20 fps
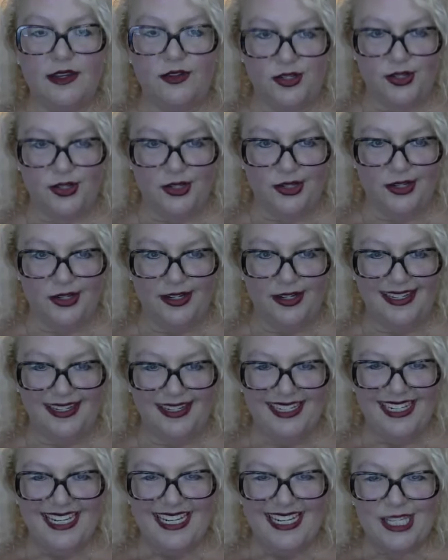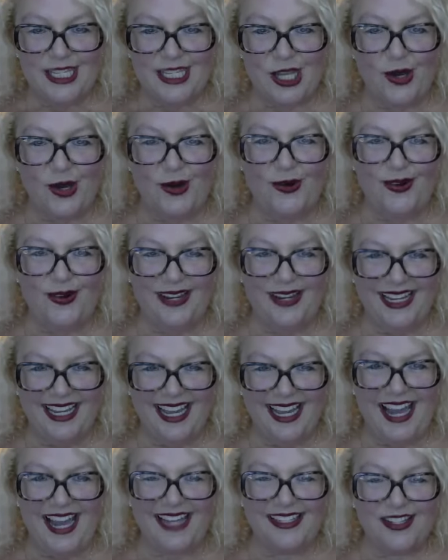you, sir. You're so welcome.
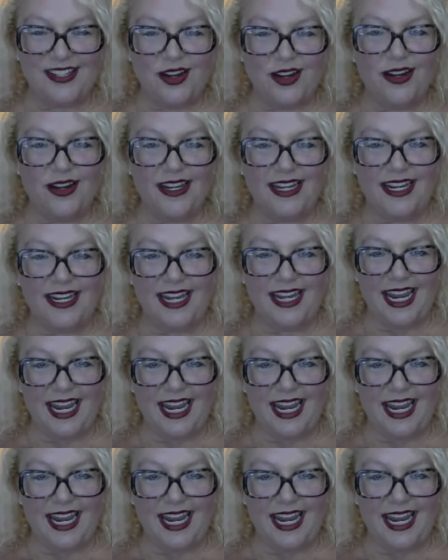I started